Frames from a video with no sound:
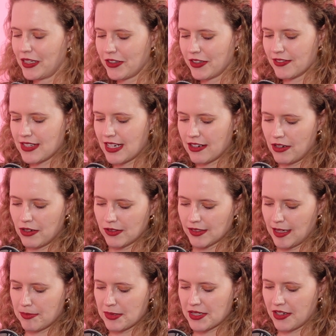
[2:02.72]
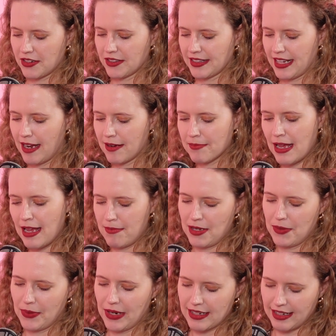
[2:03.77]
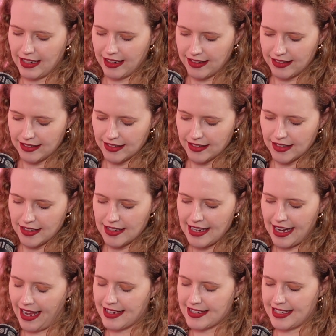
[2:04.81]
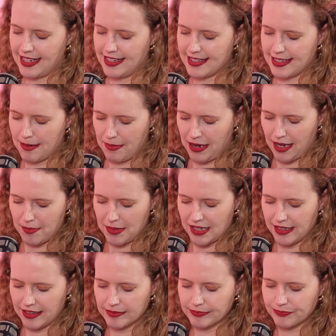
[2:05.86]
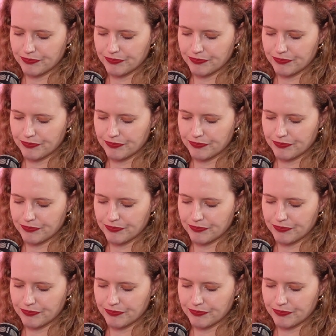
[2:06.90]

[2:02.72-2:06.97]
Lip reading: could have done a whole episode on that. Maybe one day. Next Easter, maybe.